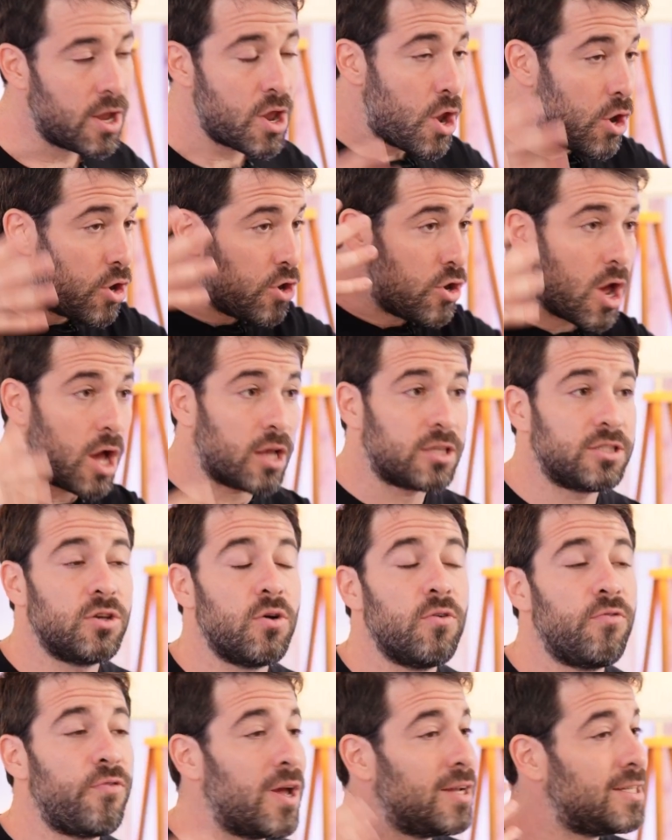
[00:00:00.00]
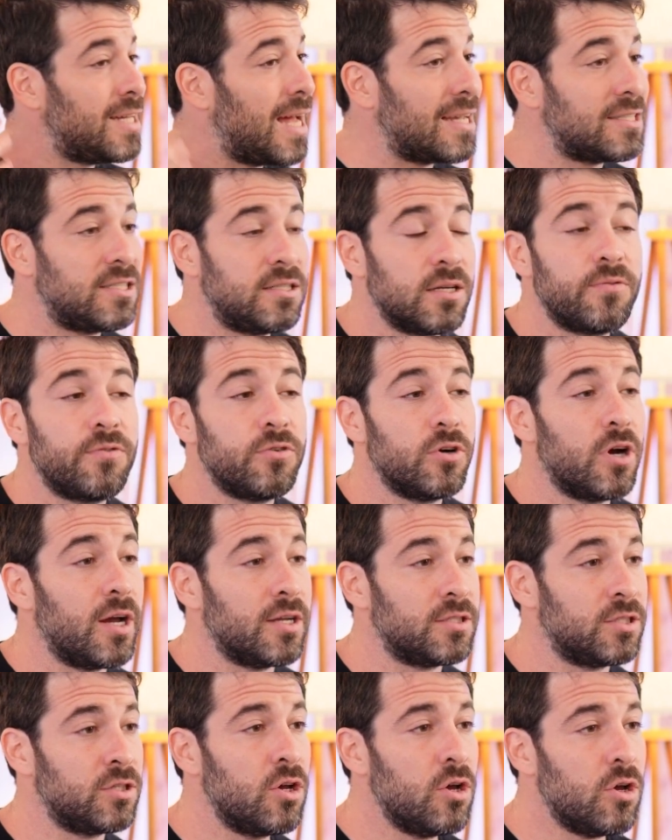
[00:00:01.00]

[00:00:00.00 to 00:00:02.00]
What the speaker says: not so fantastic for us.